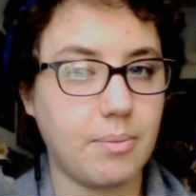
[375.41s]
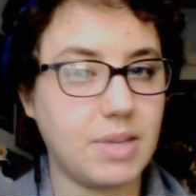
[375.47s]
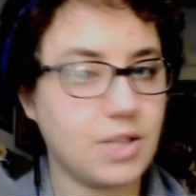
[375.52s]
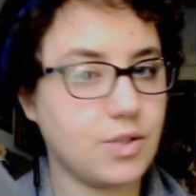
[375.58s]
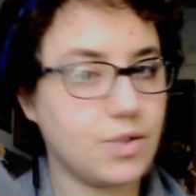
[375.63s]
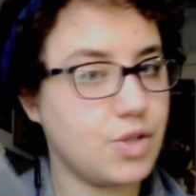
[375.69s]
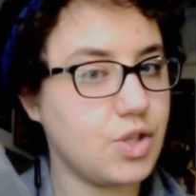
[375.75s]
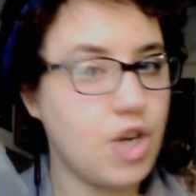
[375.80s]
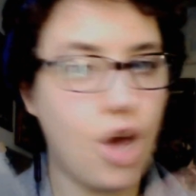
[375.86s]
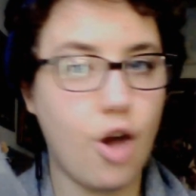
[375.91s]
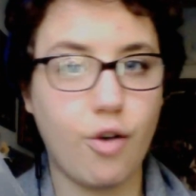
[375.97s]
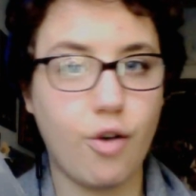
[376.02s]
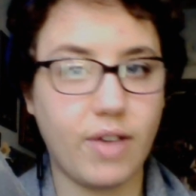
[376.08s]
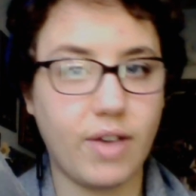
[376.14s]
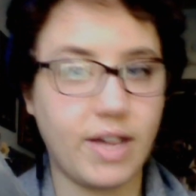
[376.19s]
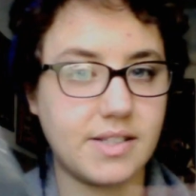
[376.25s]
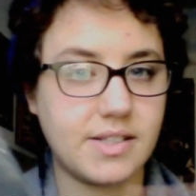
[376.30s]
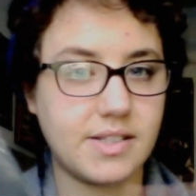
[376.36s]
I mean, there's
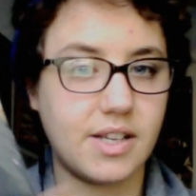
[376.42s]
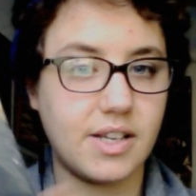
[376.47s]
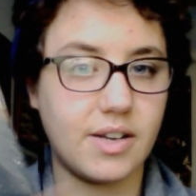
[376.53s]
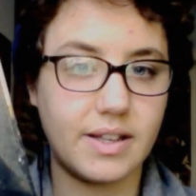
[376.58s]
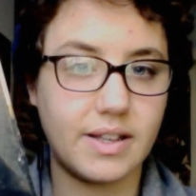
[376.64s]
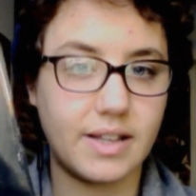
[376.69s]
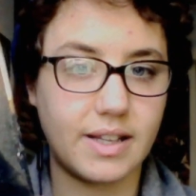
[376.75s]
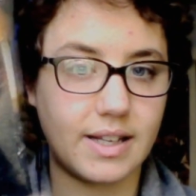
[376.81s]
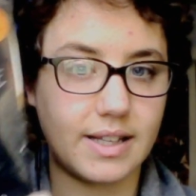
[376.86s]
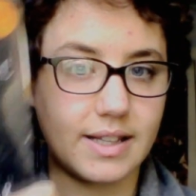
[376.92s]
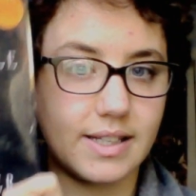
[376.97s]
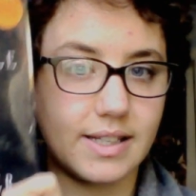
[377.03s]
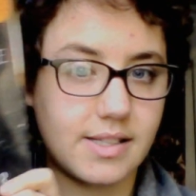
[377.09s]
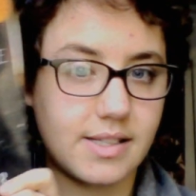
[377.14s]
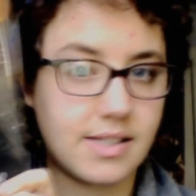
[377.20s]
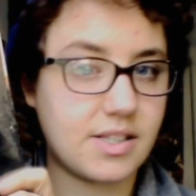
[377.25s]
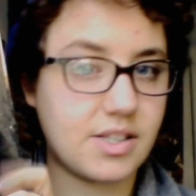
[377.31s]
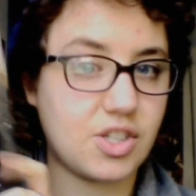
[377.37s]
no fantasy or anything like
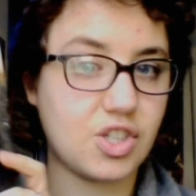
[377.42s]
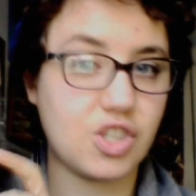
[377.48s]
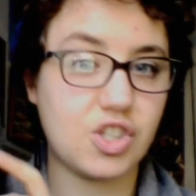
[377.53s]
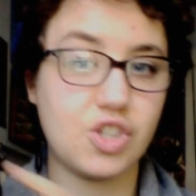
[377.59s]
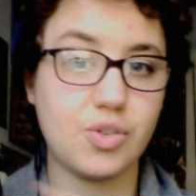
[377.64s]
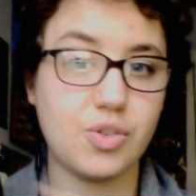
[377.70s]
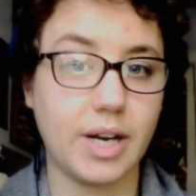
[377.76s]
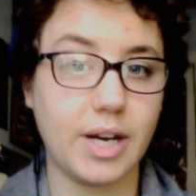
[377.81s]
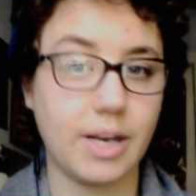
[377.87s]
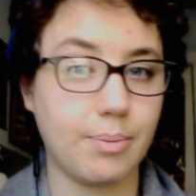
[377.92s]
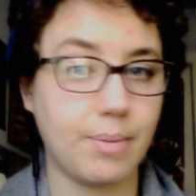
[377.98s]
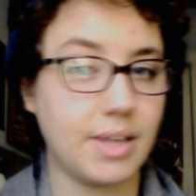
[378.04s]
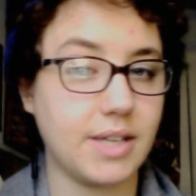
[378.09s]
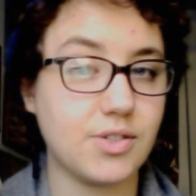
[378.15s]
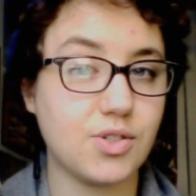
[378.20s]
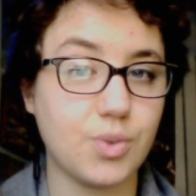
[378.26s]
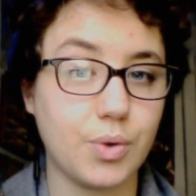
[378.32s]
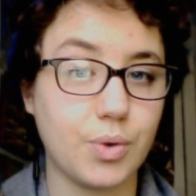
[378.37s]
this. This is just straight up a
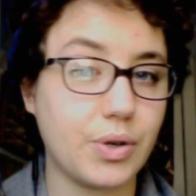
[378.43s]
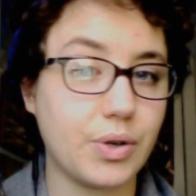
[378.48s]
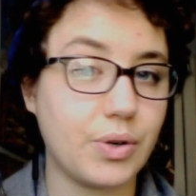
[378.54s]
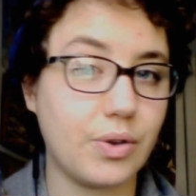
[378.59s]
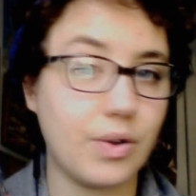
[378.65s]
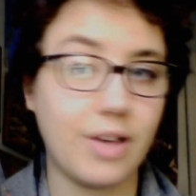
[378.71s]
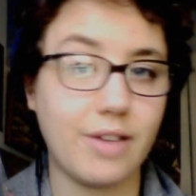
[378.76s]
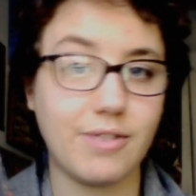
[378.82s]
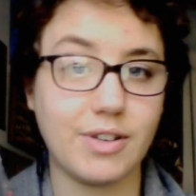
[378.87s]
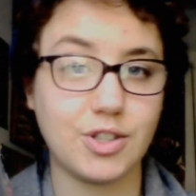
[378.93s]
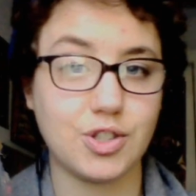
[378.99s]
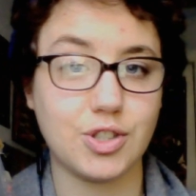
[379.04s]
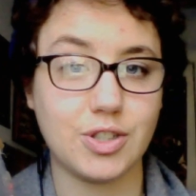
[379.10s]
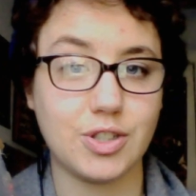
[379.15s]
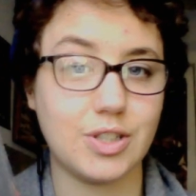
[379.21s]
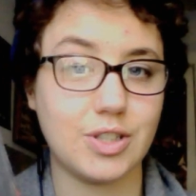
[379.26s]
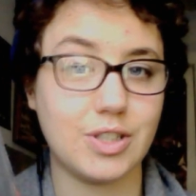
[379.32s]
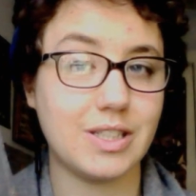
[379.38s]
historical
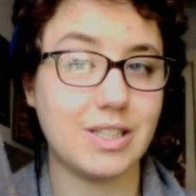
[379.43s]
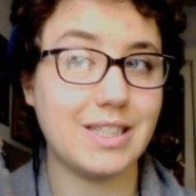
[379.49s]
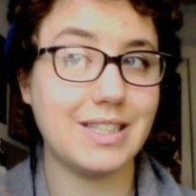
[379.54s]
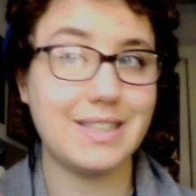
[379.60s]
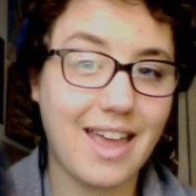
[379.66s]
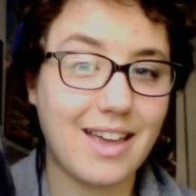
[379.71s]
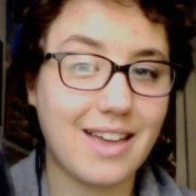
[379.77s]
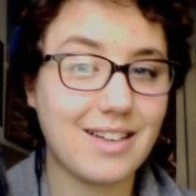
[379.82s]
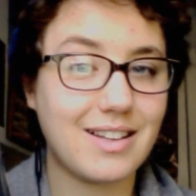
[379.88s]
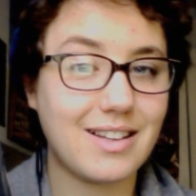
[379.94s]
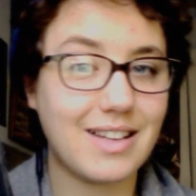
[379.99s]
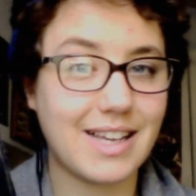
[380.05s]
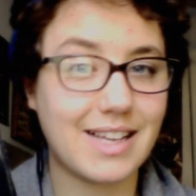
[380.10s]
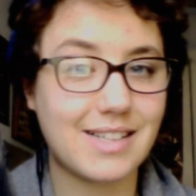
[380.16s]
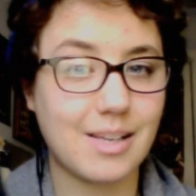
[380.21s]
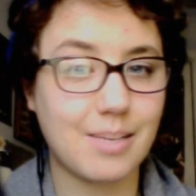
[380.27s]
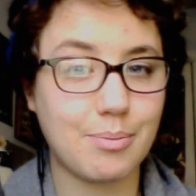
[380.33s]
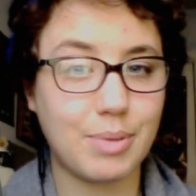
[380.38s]
adventure. I had,
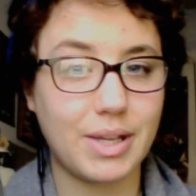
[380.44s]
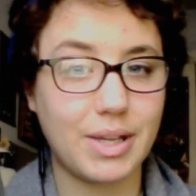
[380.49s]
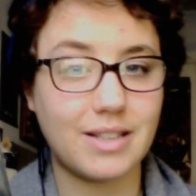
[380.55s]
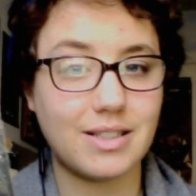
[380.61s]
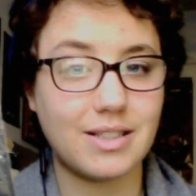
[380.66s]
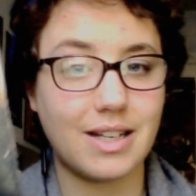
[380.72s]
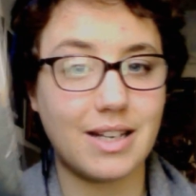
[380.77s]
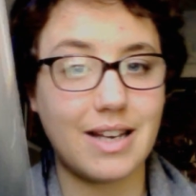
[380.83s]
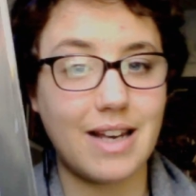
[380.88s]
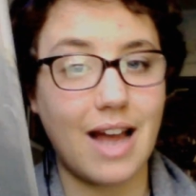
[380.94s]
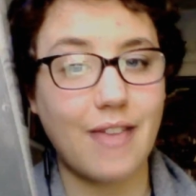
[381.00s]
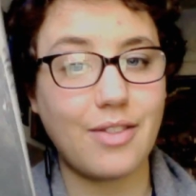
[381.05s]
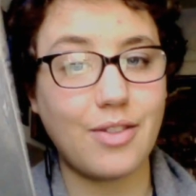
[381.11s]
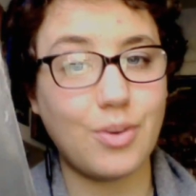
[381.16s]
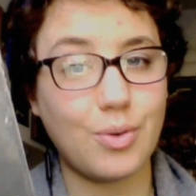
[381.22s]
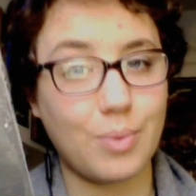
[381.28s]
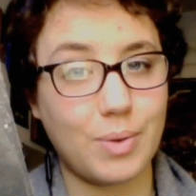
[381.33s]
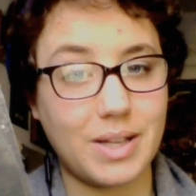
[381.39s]
like I said, planned
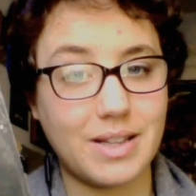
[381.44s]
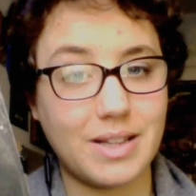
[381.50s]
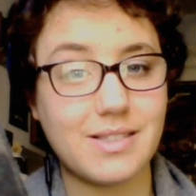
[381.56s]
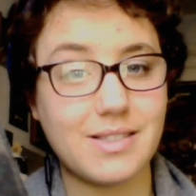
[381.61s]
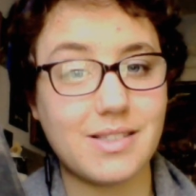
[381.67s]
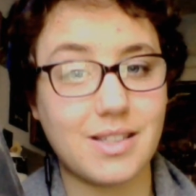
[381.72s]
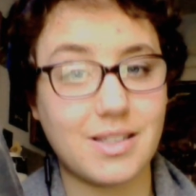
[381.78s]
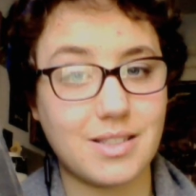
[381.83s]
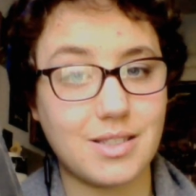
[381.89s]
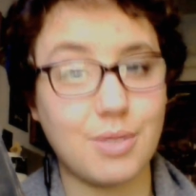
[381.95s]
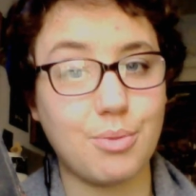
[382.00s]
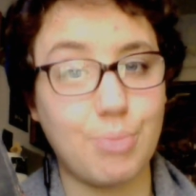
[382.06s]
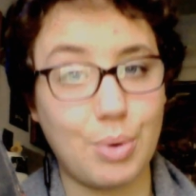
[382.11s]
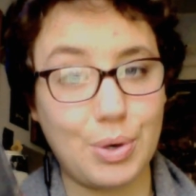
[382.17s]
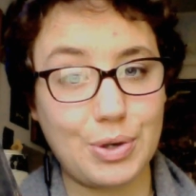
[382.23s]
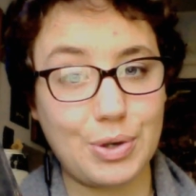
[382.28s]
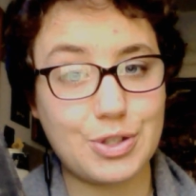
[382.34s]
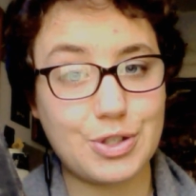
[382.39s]
not to read this until
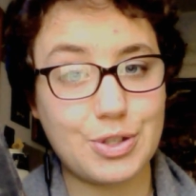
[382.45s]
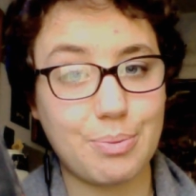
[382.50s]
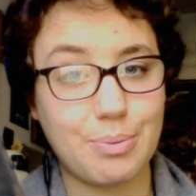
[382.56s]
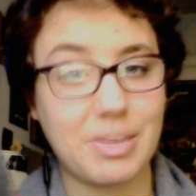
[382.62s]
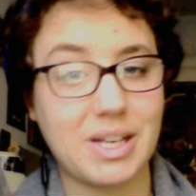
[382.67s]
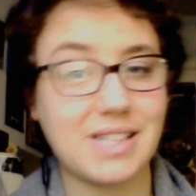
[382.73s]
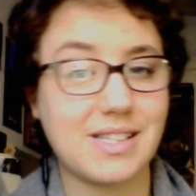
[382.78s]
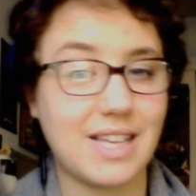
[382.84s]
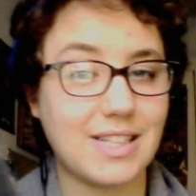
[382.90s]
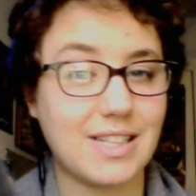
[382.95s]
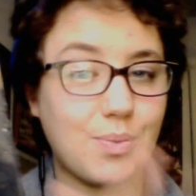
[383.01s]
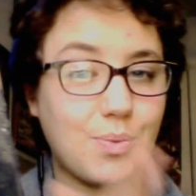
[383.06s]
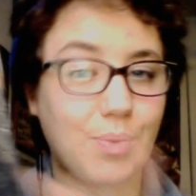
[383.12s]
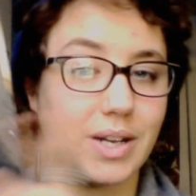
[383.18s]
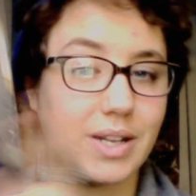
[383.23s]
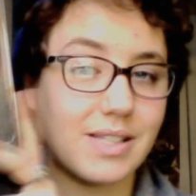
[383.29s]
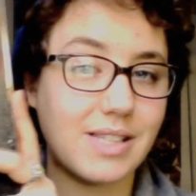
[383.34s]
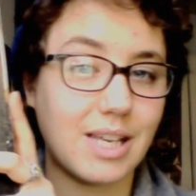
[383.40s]
March because
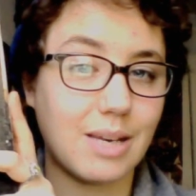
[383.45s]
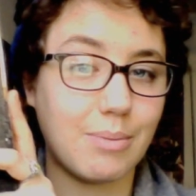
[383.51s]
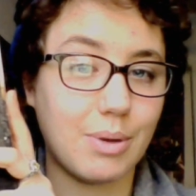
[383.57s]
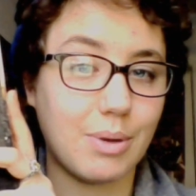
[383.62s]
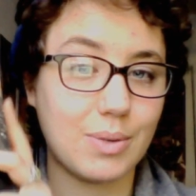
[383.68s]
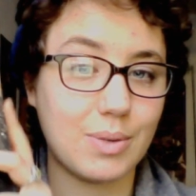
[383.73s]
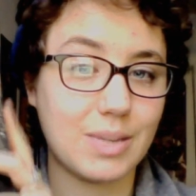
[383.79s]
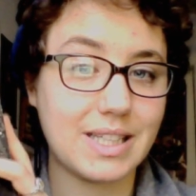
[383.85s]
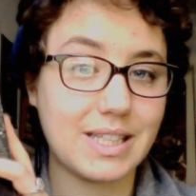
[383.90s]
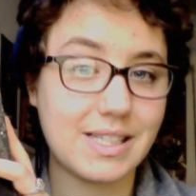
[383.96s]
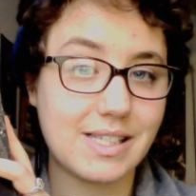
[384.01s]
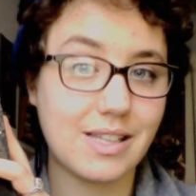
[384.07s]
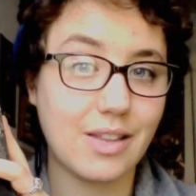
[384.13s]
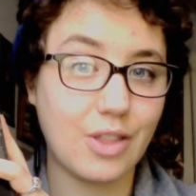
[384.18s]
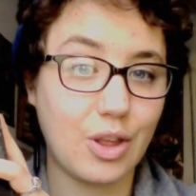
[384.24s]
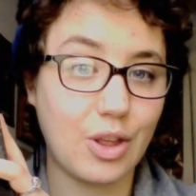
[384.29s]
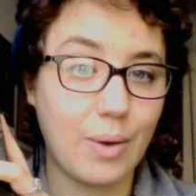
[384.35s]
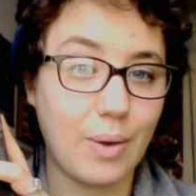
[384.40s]
that's when it's going to be
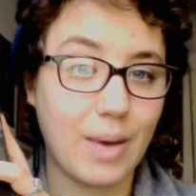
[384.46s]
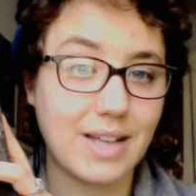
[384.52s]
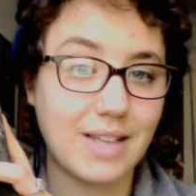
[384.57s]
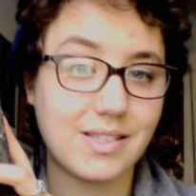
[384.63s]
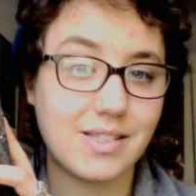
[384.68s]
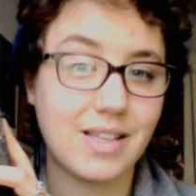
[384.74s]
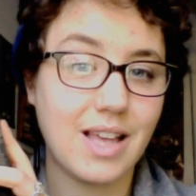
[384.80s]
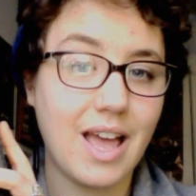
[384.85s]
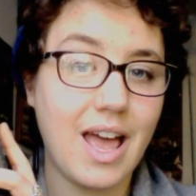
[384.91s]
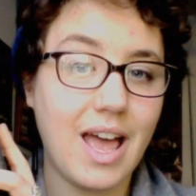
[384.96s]
released in the US.